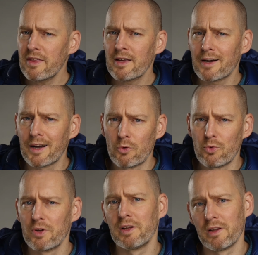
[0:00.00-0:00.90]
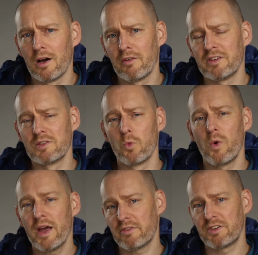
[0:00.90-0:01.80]
thing that I really love is the
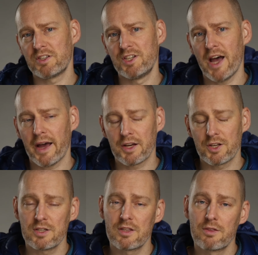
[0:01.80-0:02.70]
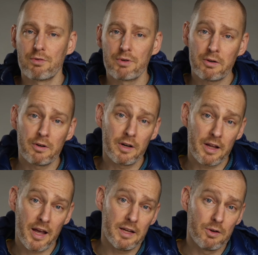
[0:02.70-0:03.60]
weight of this jacket, just
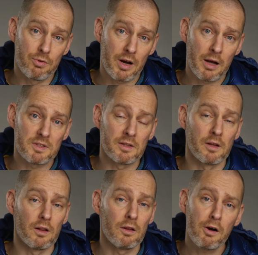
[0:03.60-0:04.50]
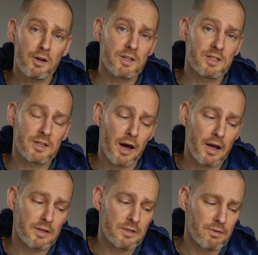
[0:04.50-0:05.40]
380 grams in the large
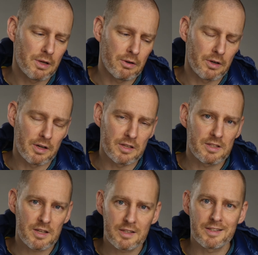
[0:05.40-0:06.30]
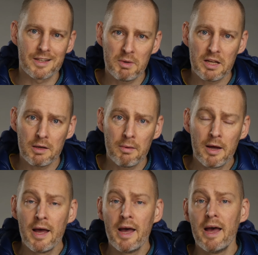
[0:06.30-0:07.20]
size, 360 in the medium.
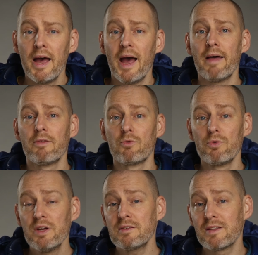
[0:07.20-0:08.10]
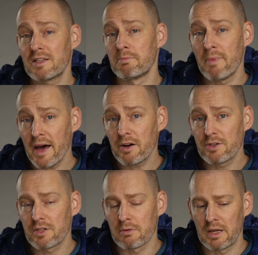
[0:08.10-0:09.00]
And the reason this
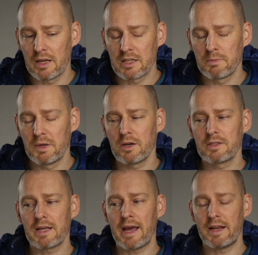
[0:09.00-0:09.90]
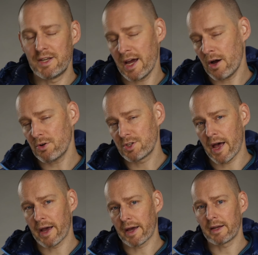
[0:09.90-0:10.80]
matters to me is because a down
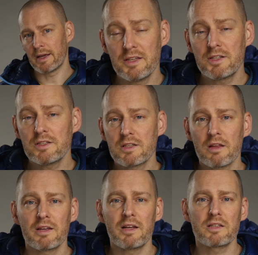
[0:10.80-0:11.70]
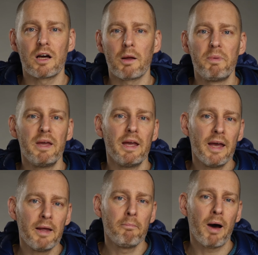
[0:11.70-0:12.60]
jacket is just something that's gonna be
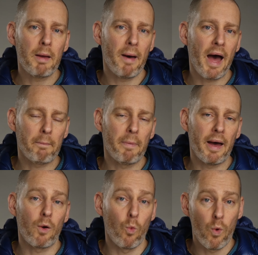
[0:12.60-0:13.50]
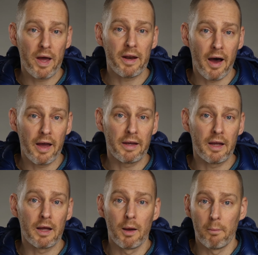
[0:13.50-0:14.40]
in my backpack when
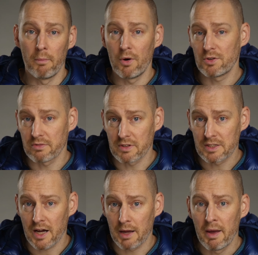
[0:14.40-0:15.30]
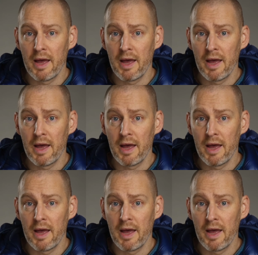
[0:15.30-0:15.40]
hiking most of the time.